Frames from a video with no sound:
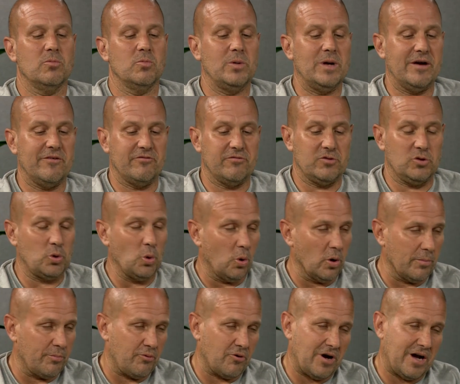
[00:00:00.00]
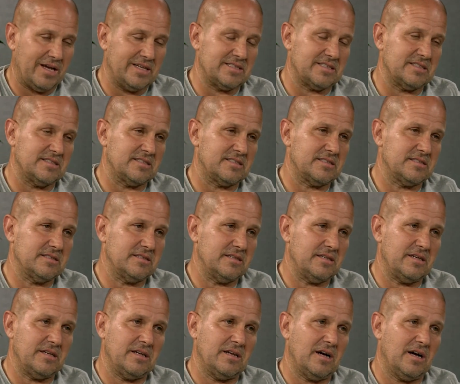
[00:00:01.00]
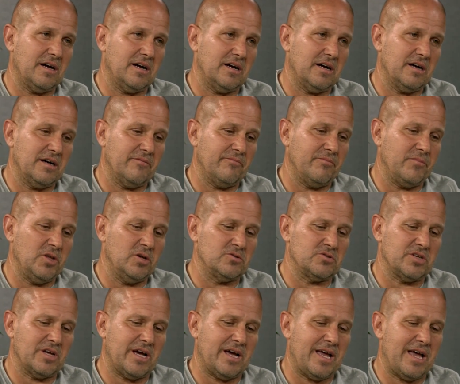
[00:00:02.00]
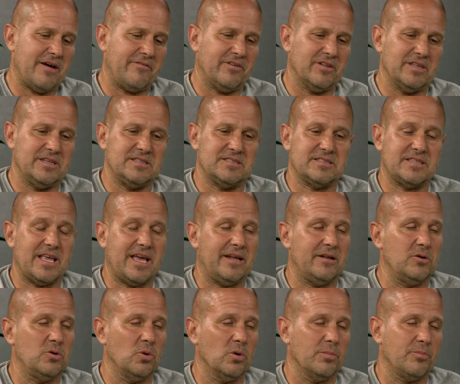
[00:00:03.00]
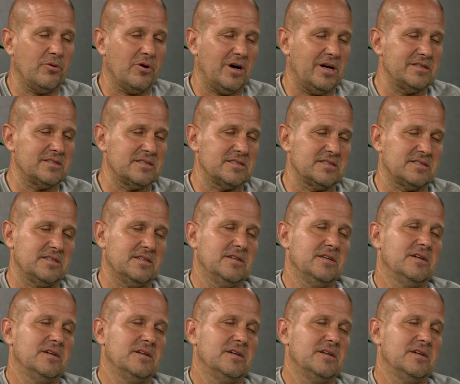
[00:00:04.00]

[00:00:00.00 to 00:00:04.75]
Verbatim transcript: we have door prizes, and um, usually I have at least 10 door prizes.